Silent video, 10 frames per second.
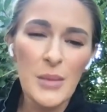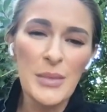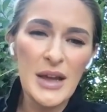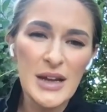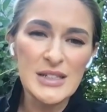
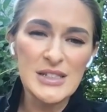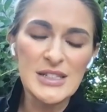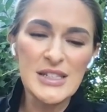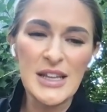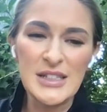because
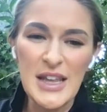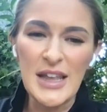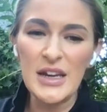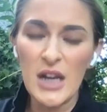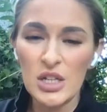it's it's
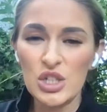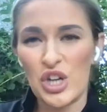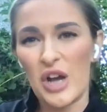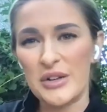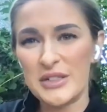in
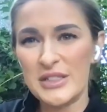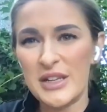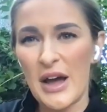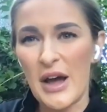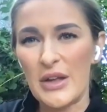conjunct
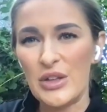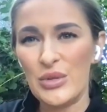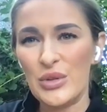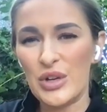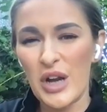uh,
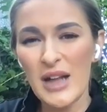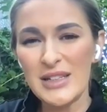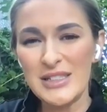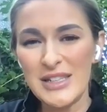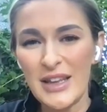you, are not
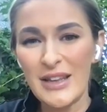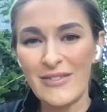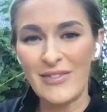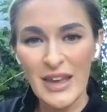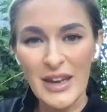
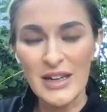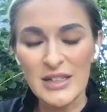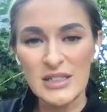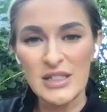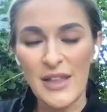seeing
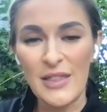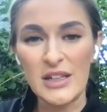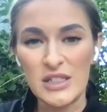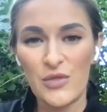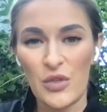venus in
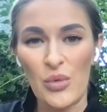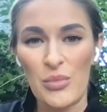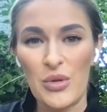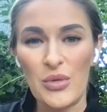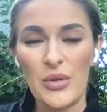this full
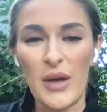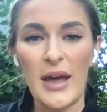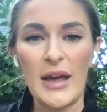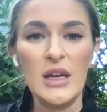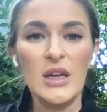moon
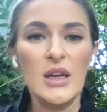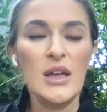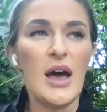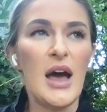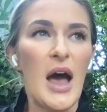okay
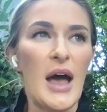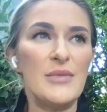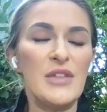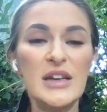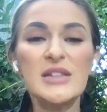uh,
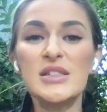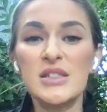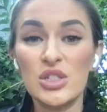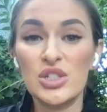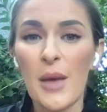venus is
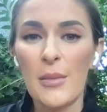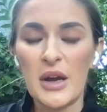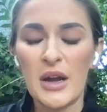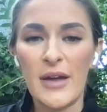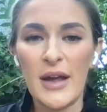in
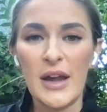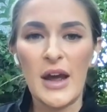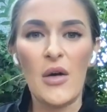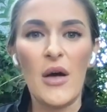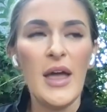gemini right
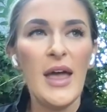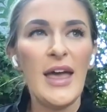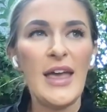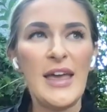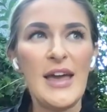now
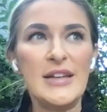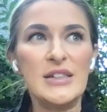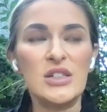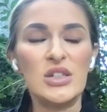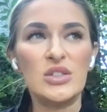
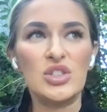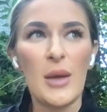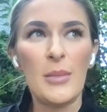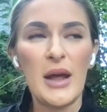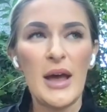and
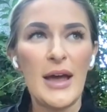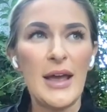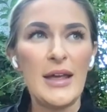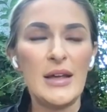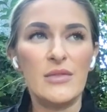
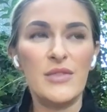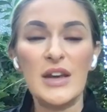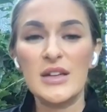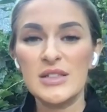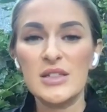gemini
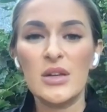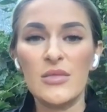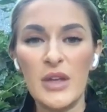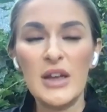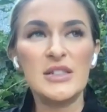venus
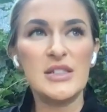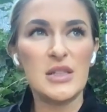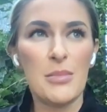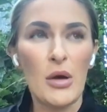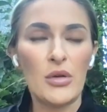venus is
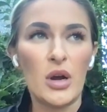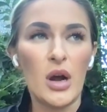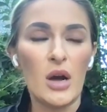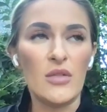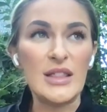about our,
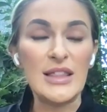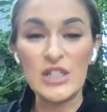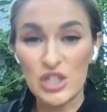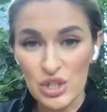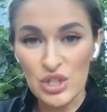our
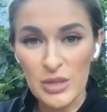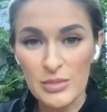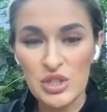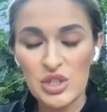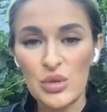
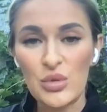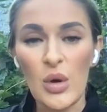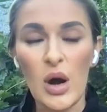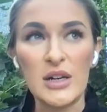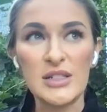relationships to
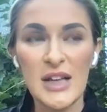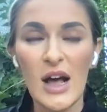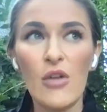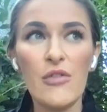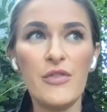
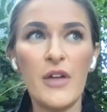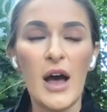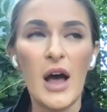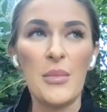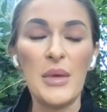ourself
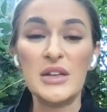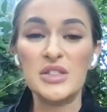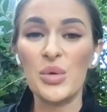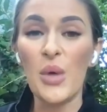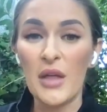um, and
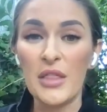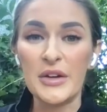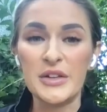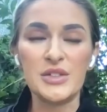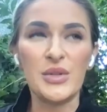to
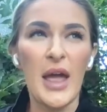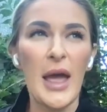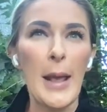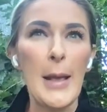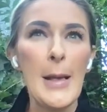others
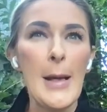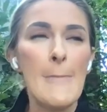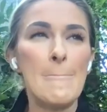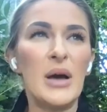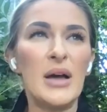okay
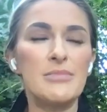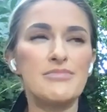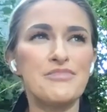but